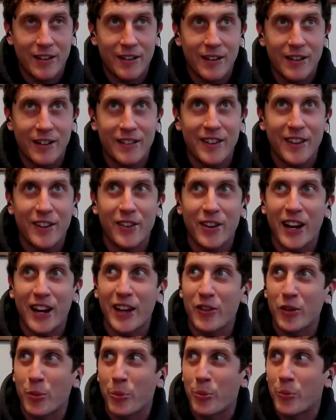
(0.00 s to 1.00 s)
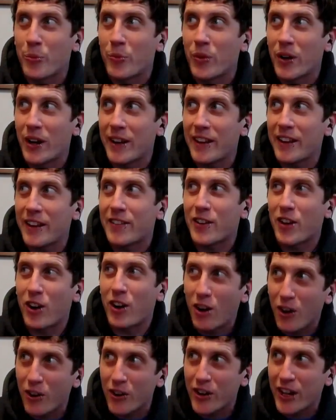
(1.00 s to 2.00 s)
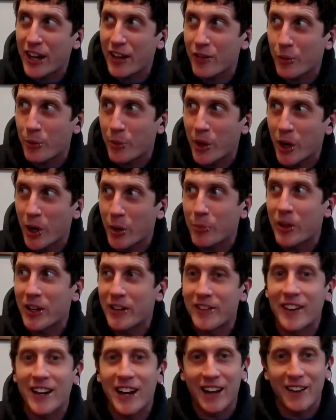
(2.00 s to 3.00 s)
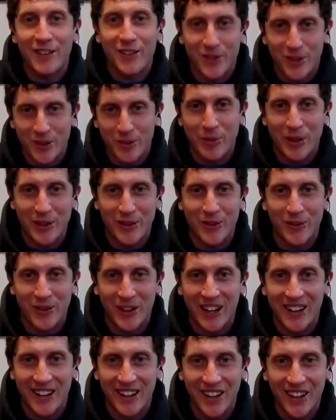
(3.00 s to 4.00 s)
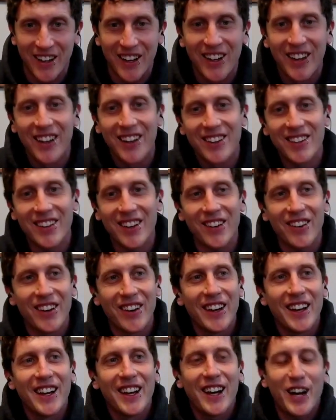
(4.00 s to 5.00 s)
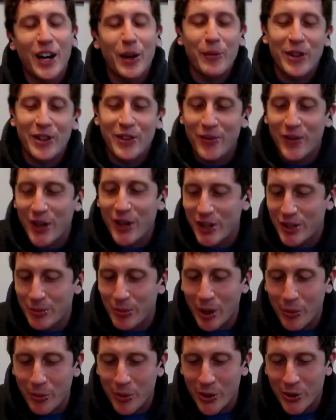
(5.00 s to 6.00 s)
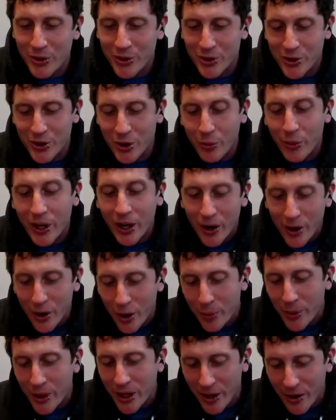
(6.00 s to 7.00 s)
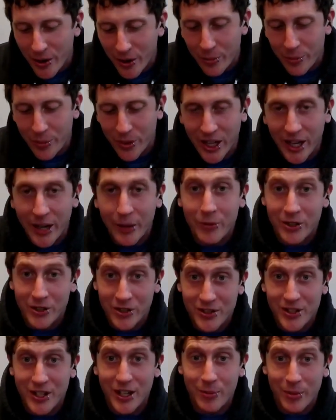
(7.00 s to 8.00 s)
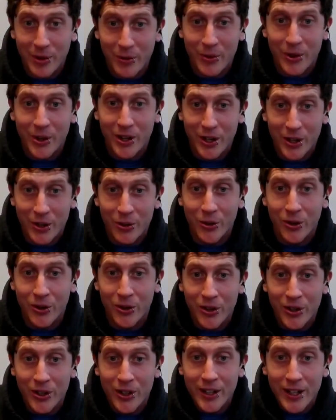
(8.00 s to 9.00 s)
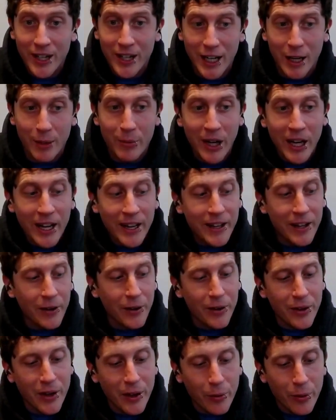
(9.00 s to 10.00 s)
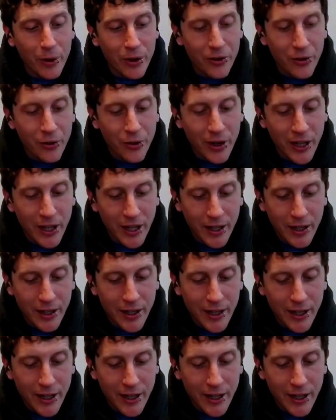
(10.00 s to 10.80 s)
it's called Hazel Park, but it's in Hazleton, Pennsylvania. So, it's a very small producer. So we are opening our own plant, which is going to be really cool. The other thing we're doing,